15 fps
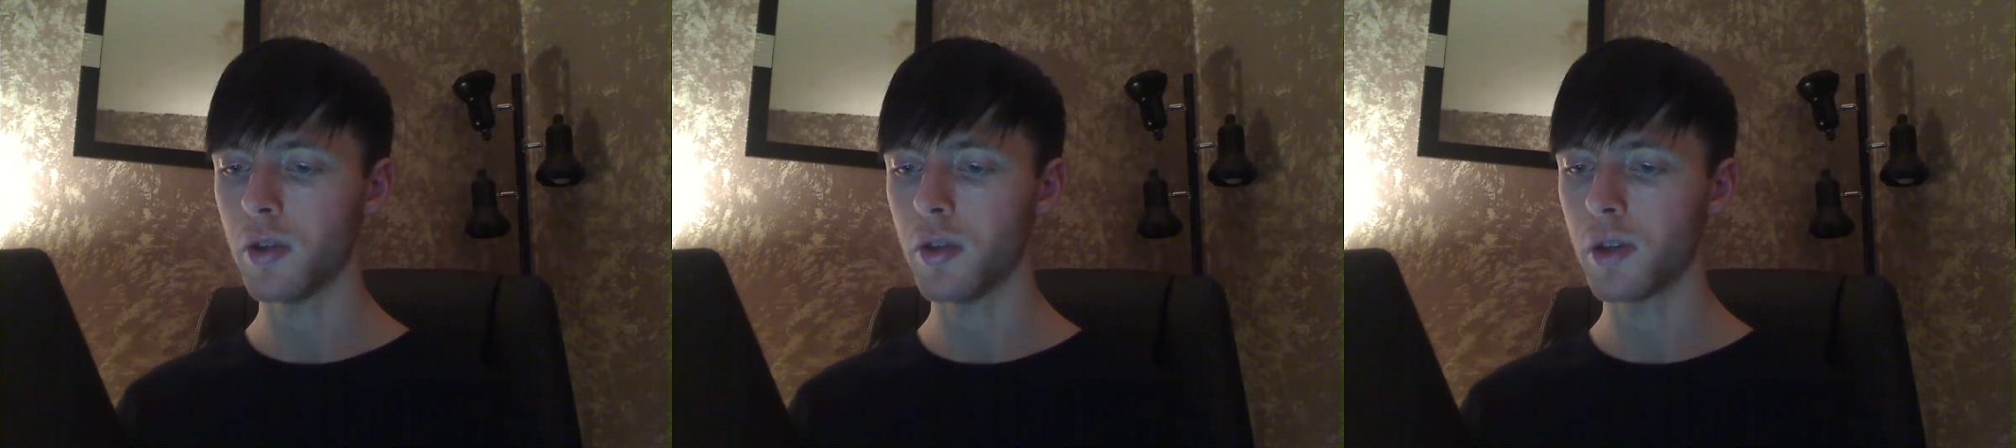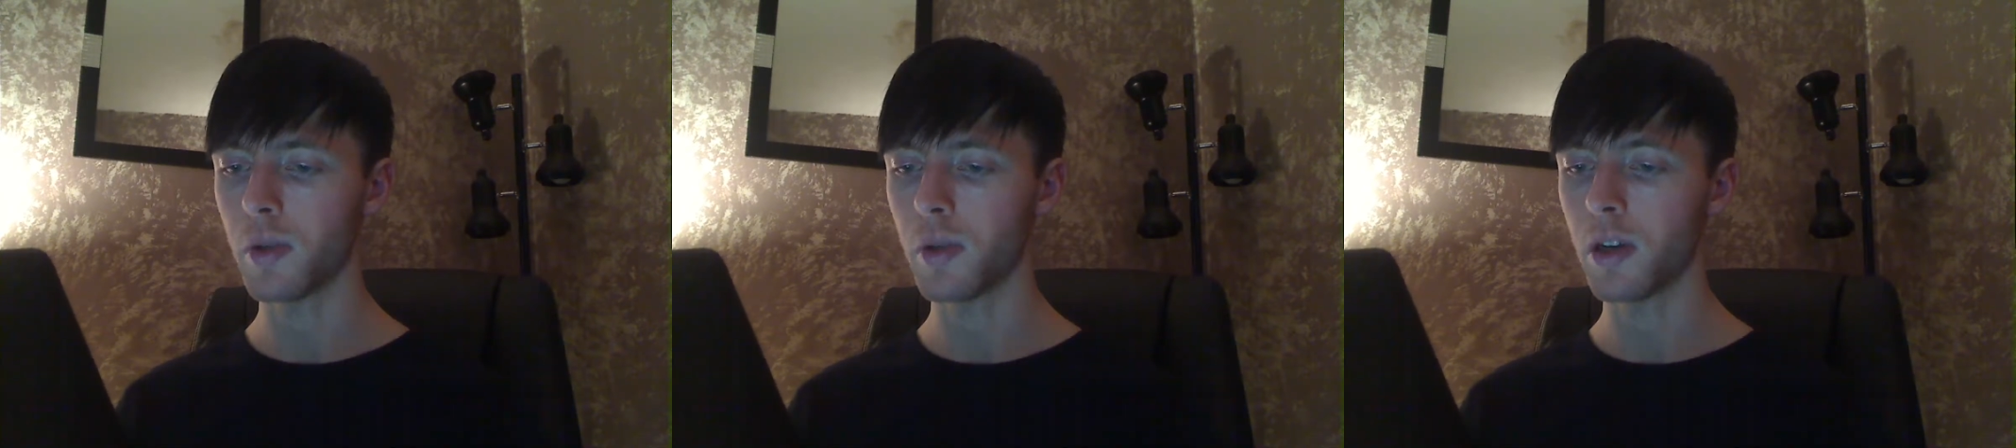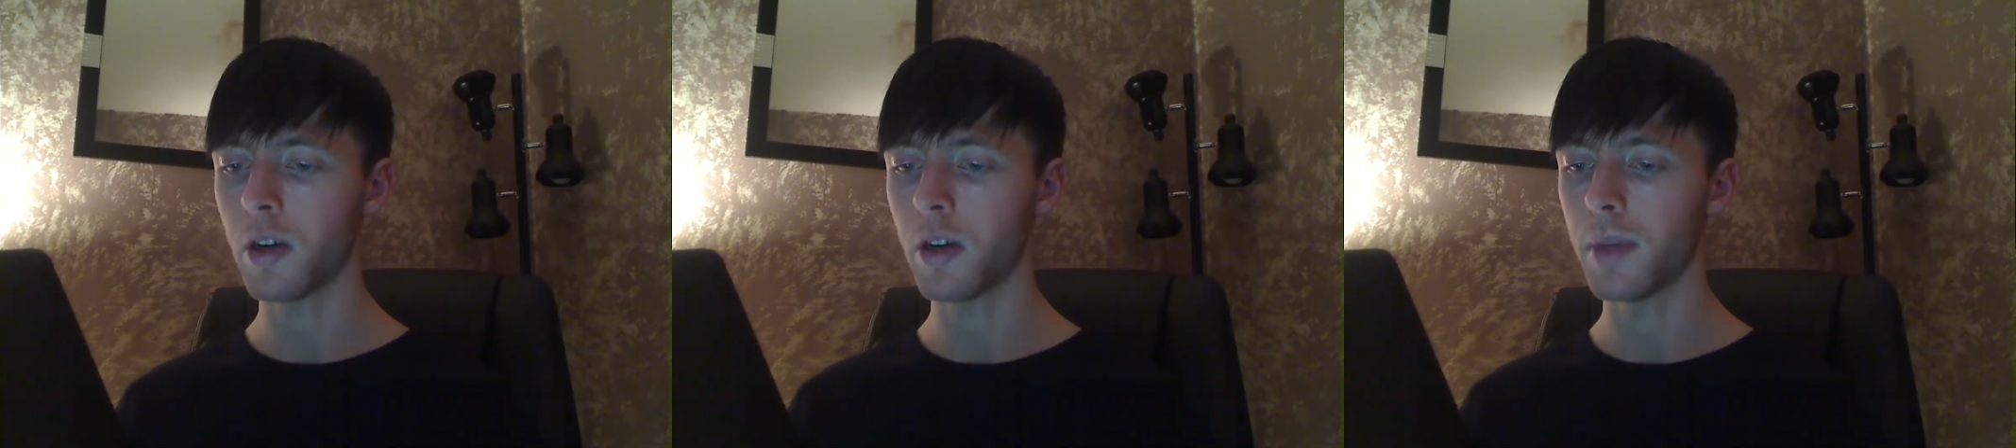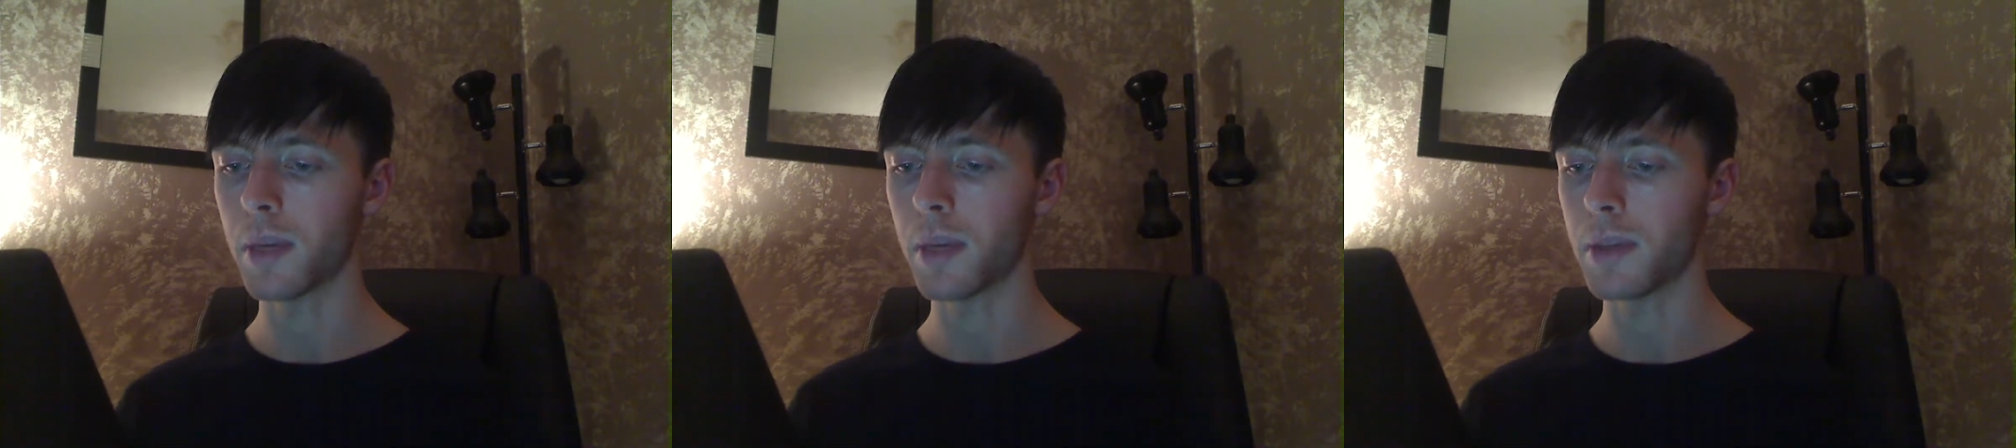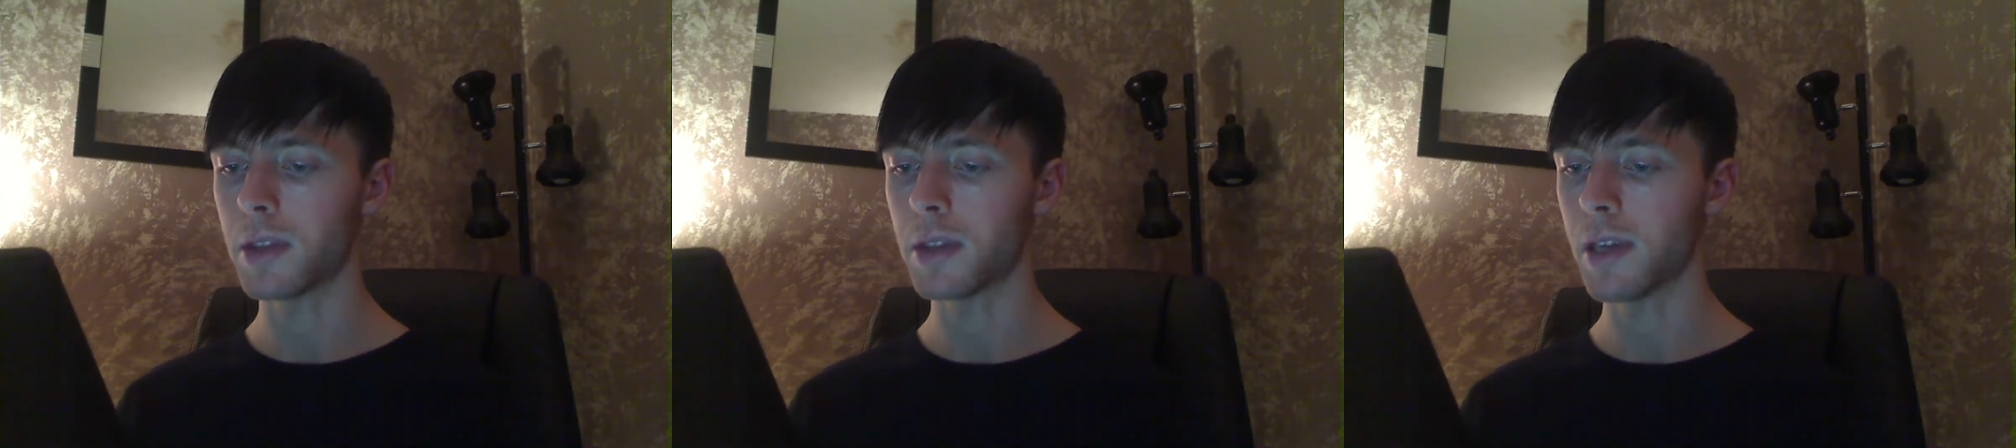knowing we all
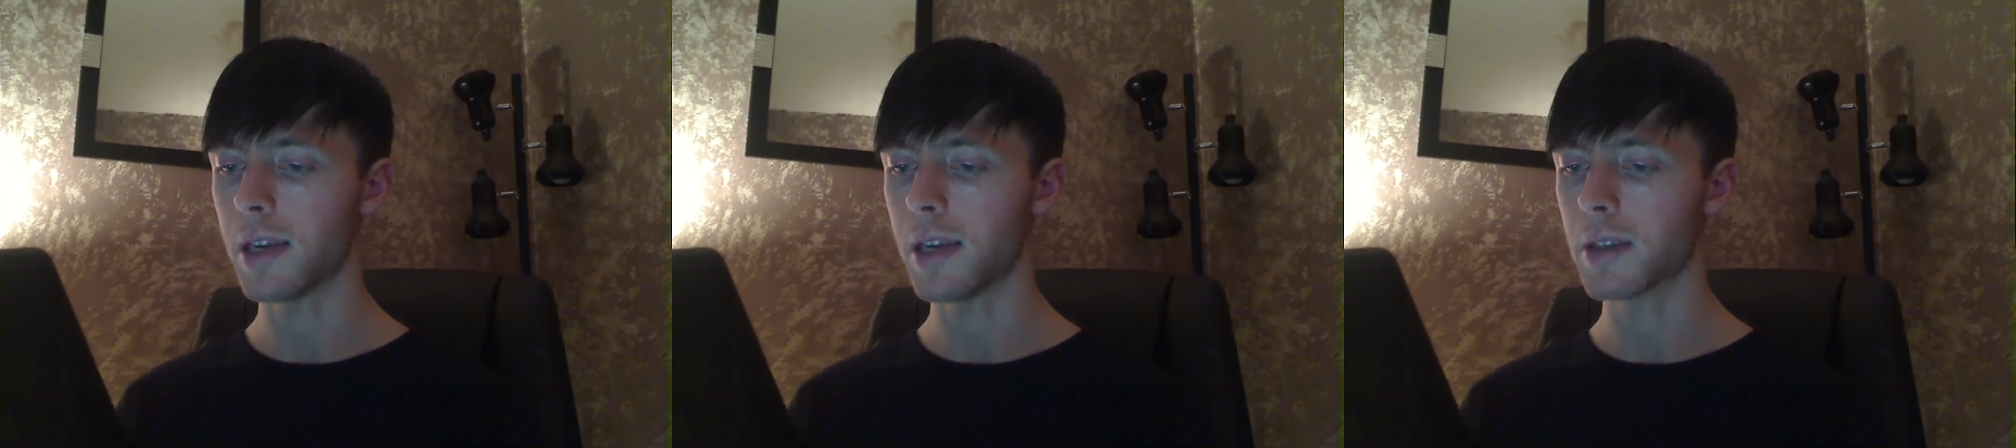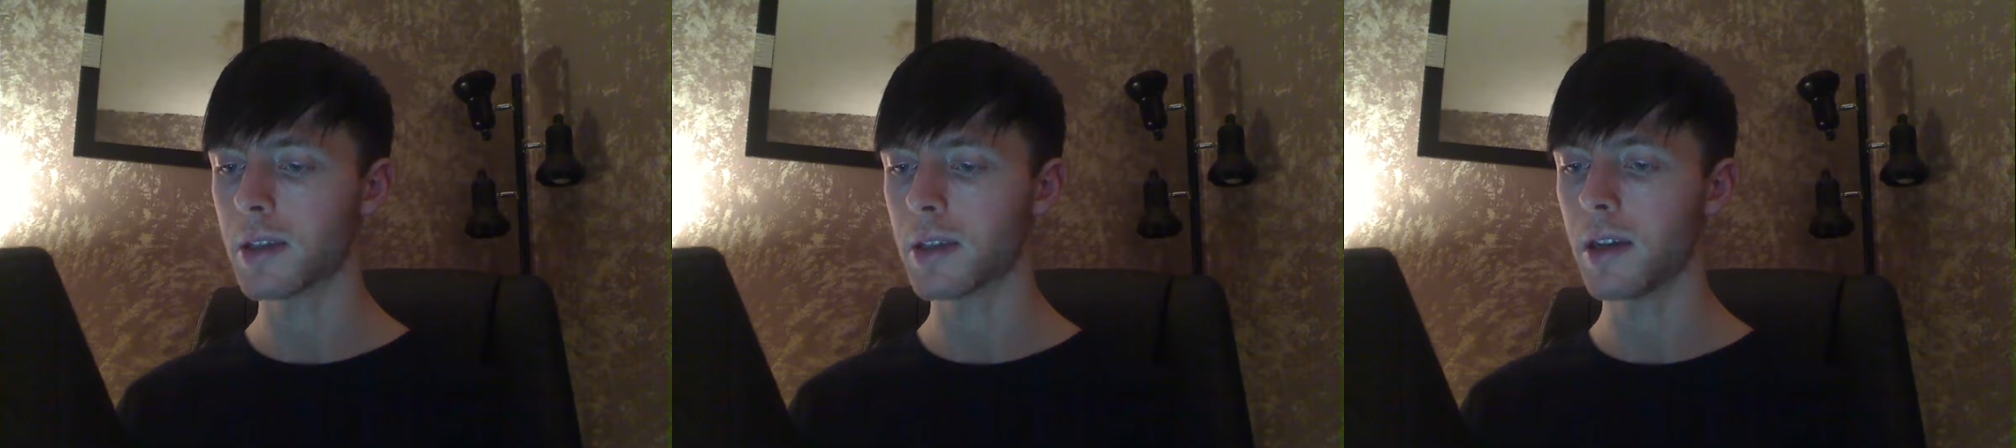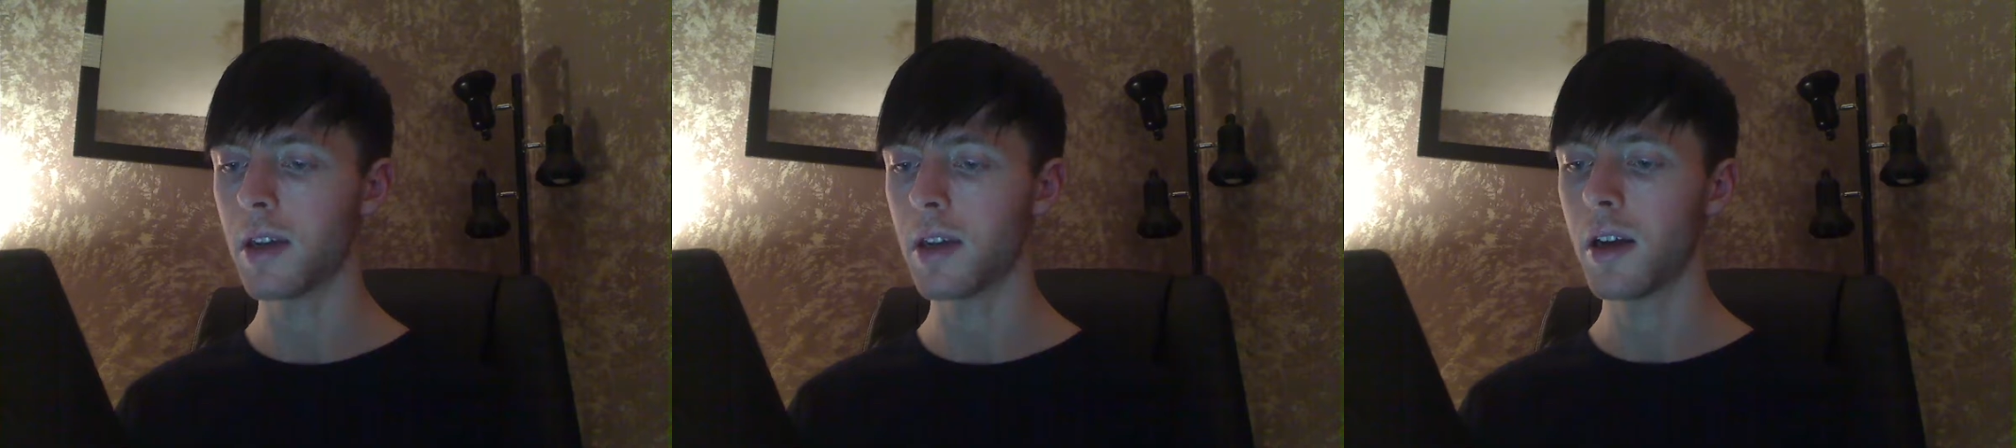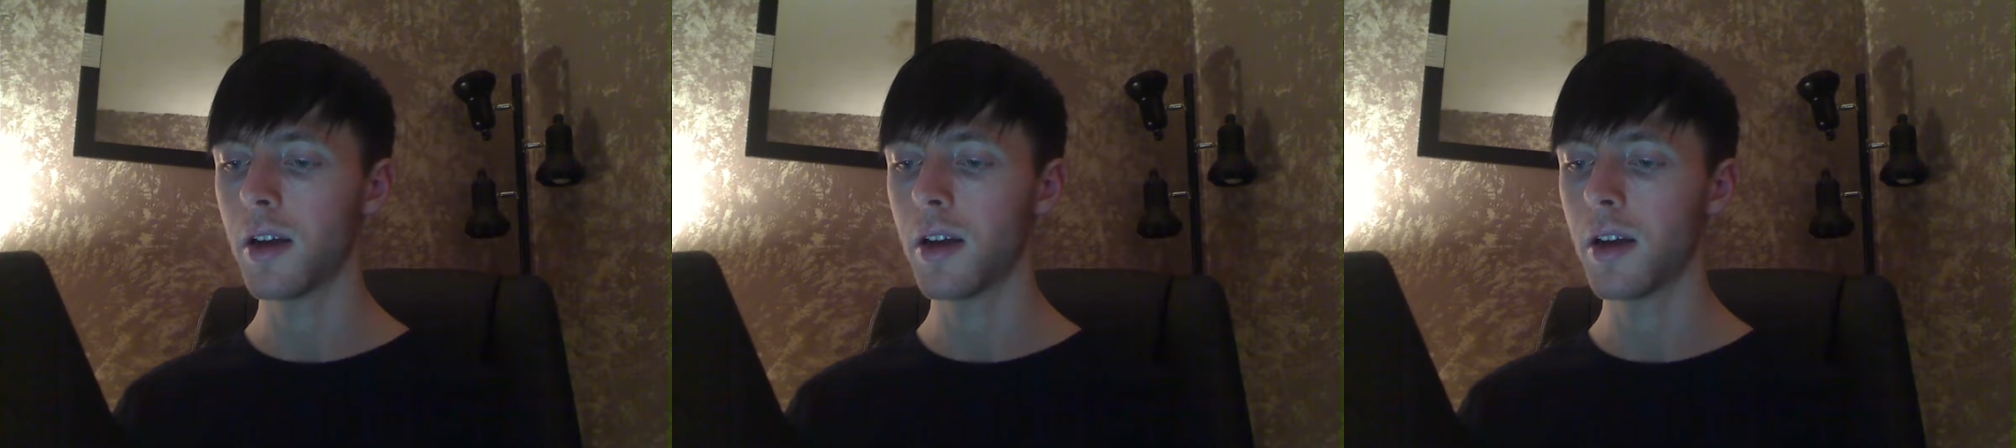make mistakes.